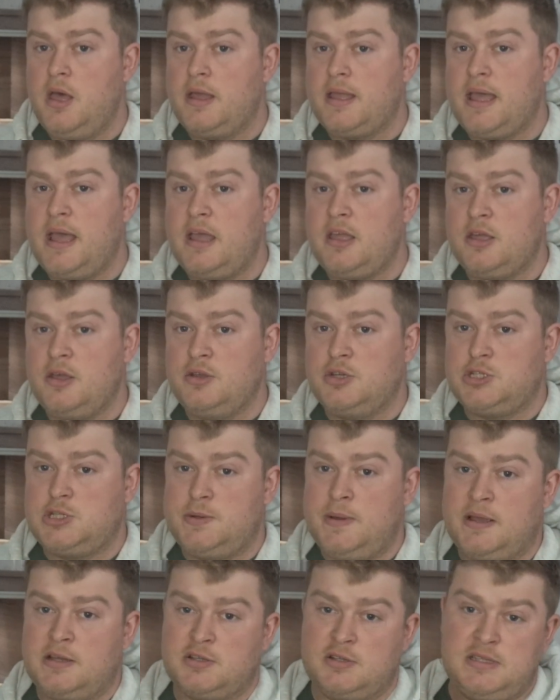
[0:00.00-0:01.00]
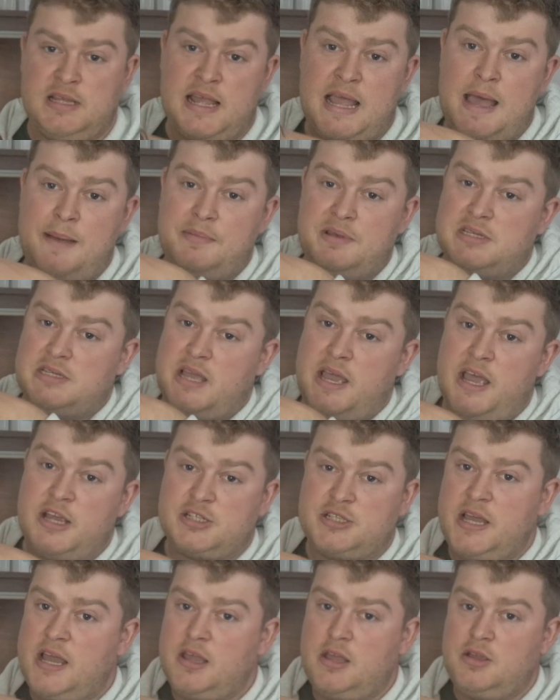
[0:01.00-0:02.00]
get used to it, because they can be scarce.
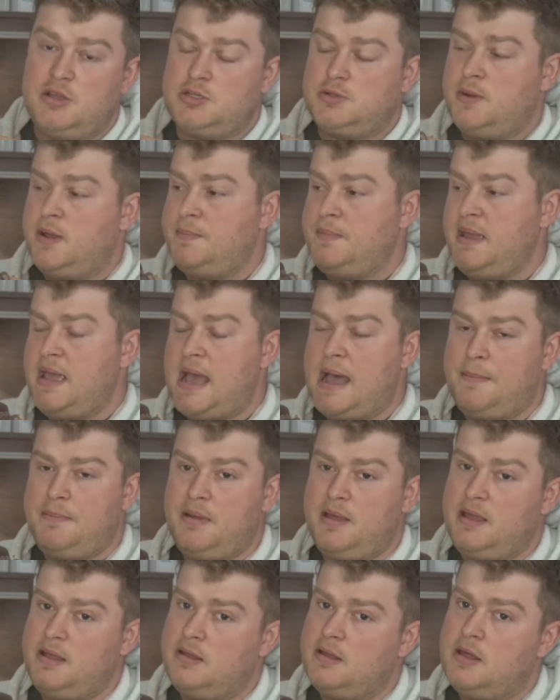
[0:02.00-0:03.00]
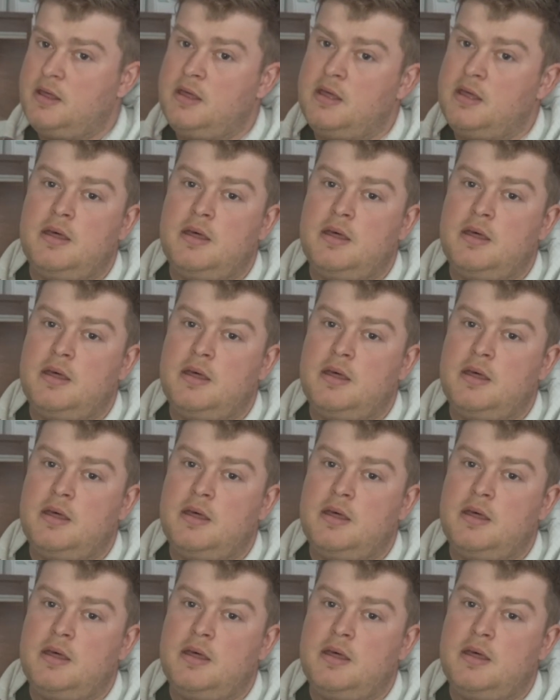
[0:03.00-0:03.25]
Get used to it, be happy.